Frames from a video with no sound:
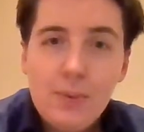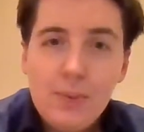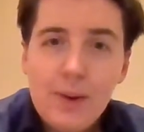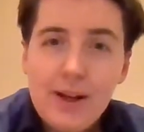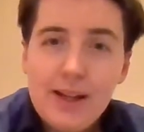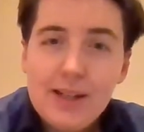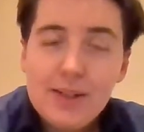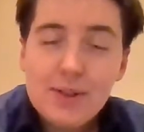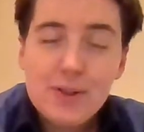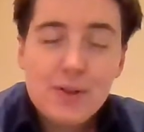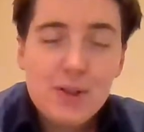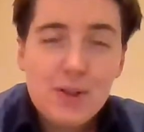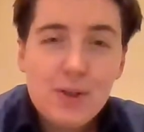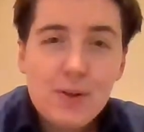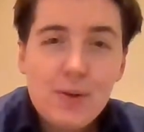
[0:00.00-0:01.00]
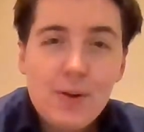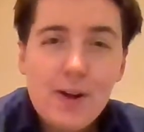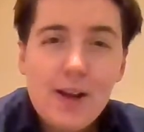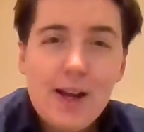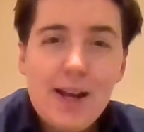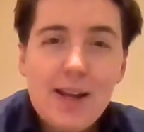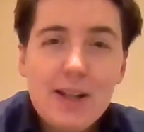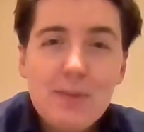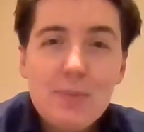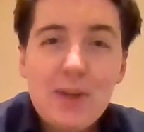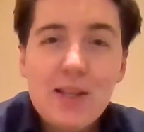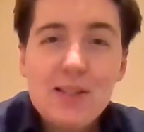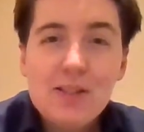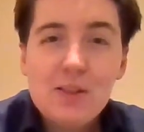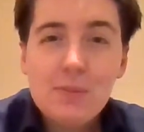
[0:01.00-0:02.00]
Why don't you light
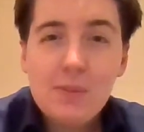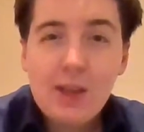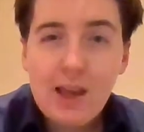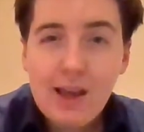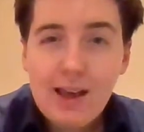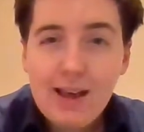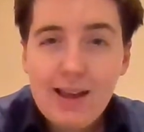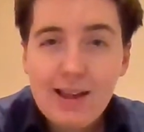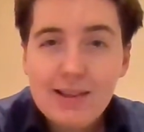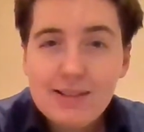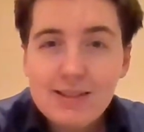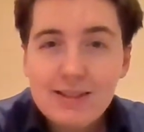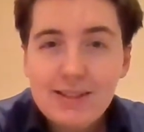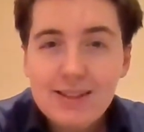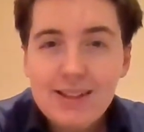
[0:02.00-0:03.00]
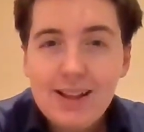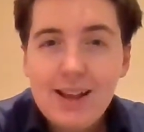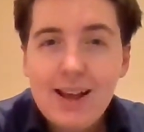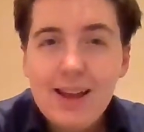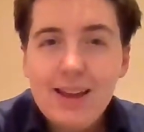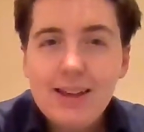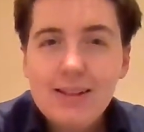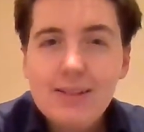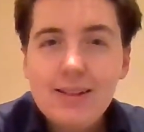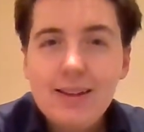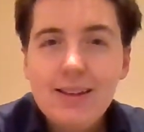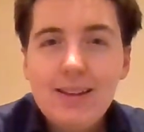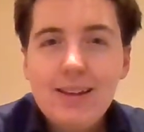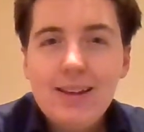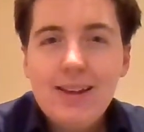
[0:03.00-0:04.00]
me some candlelight
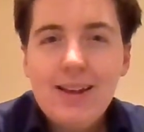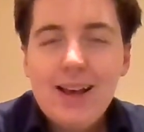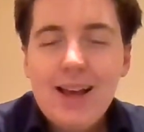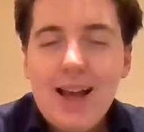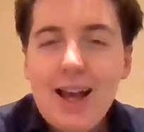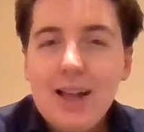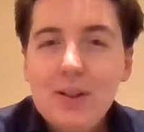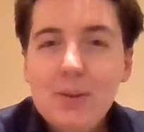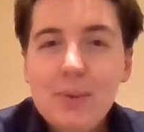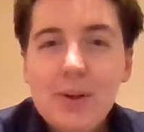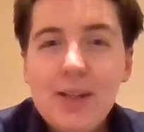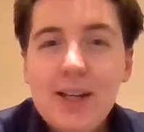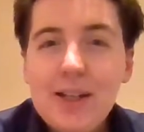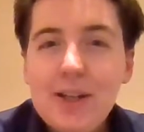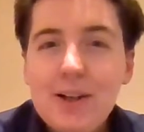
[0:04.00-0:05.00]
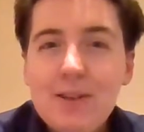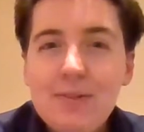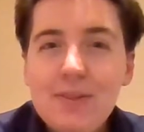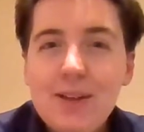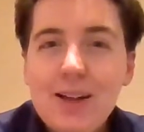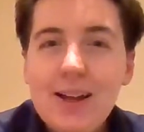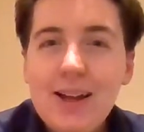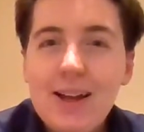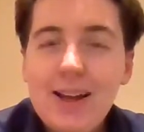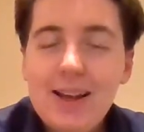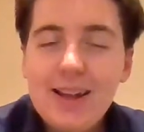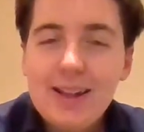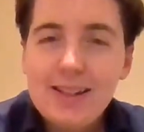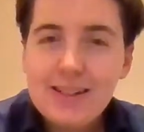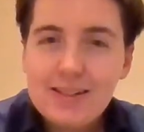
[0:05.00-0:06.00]
and wear your
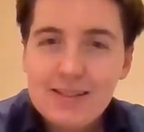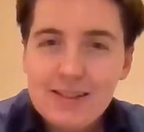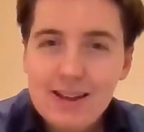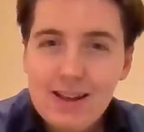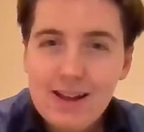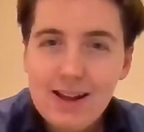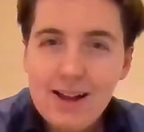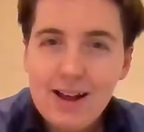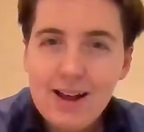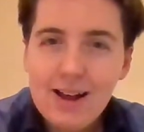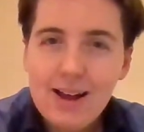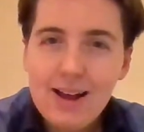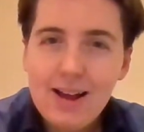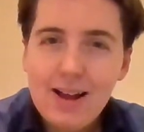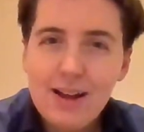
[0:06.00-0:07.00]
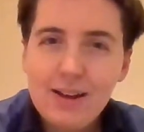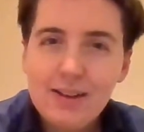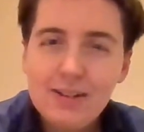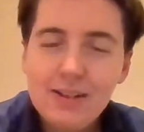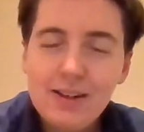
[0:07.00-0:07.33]
finest star?